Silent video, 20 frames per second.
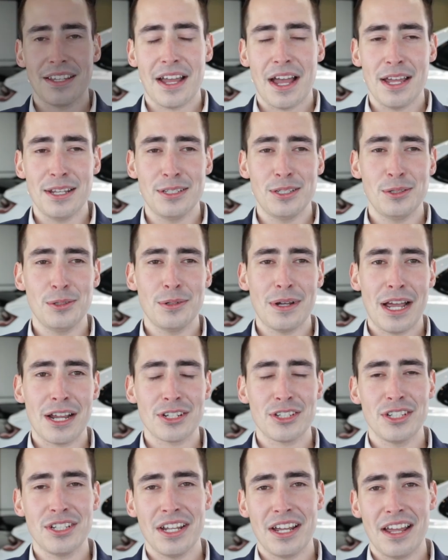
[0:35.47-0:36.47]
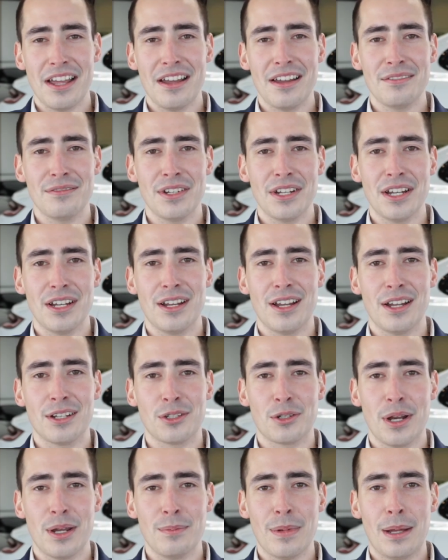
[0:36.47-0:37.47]
I do actually. I have
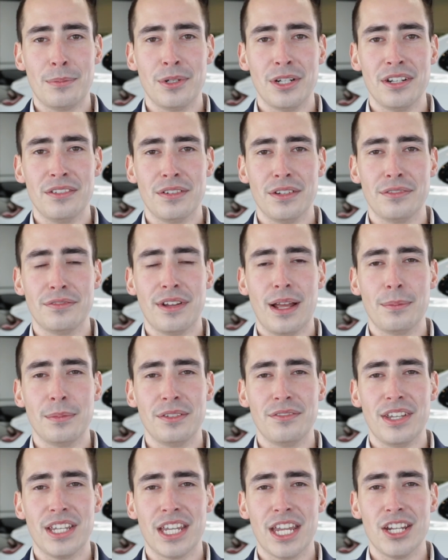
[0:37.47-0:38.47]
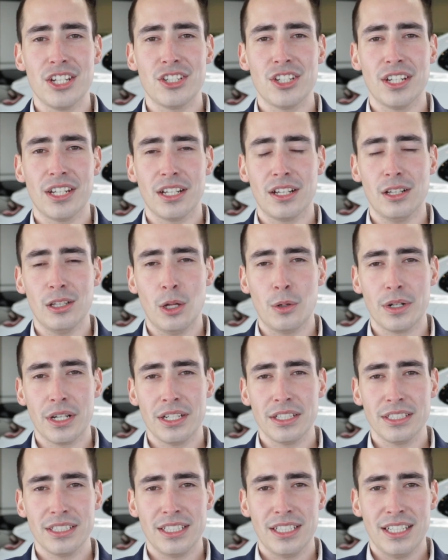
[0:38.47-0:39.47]
a, a great memory of a family vacation in
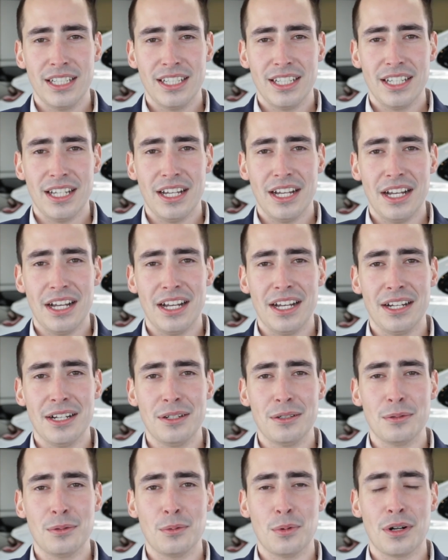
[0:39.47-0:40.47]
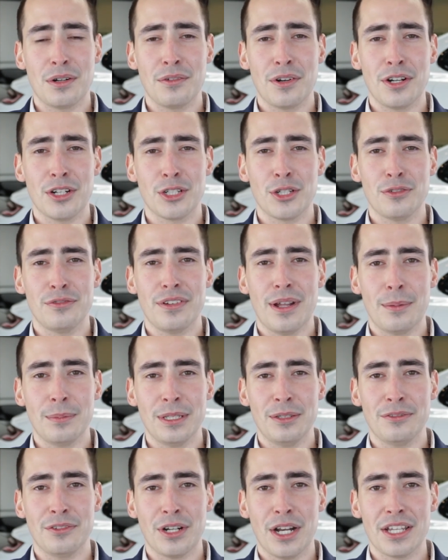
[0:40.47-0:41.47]
Kelowna. Uh, one of our good
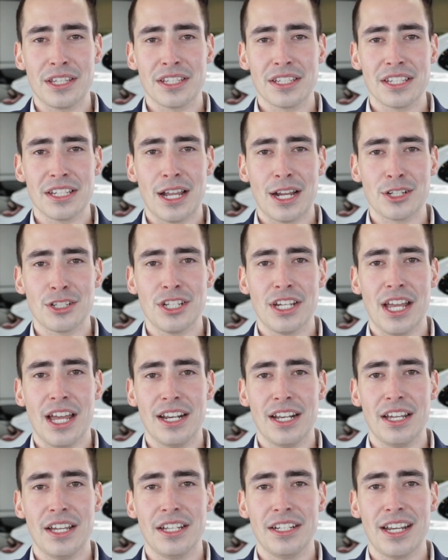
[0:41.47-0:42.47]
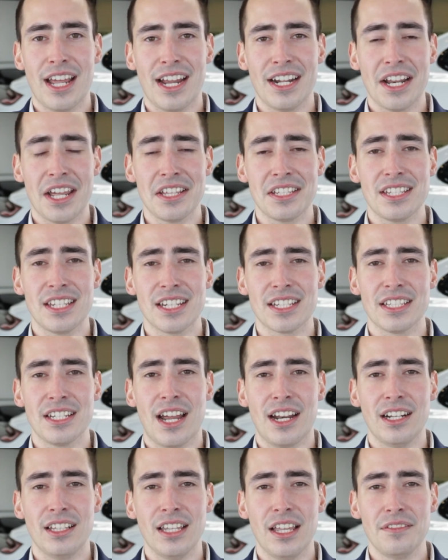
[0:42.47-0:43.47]
family friends actually had a 996
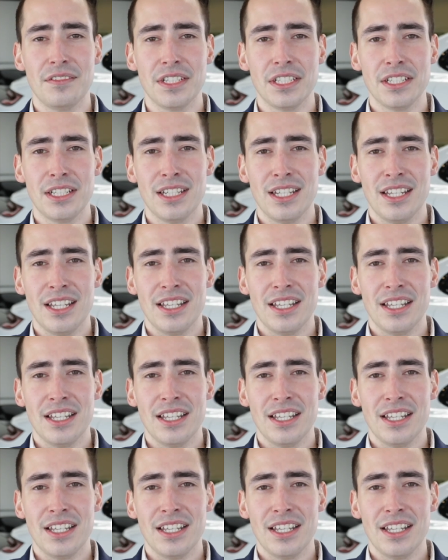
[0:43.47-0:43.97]
911.